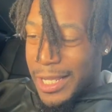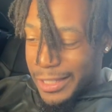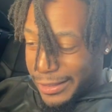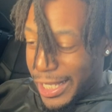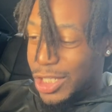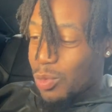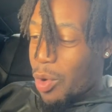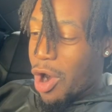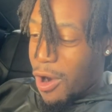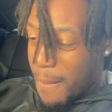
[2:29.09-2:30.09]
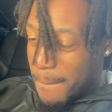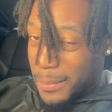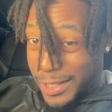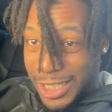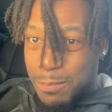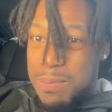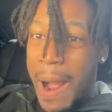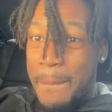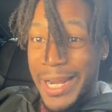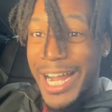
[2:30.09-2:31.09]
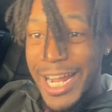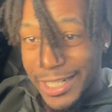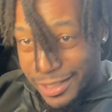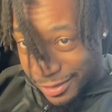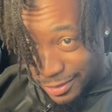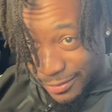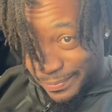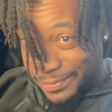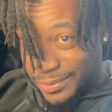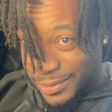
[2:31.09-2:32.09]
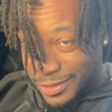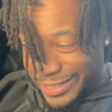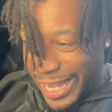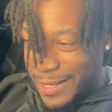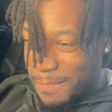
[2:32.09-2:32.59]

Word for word: this war this propaganda, okay?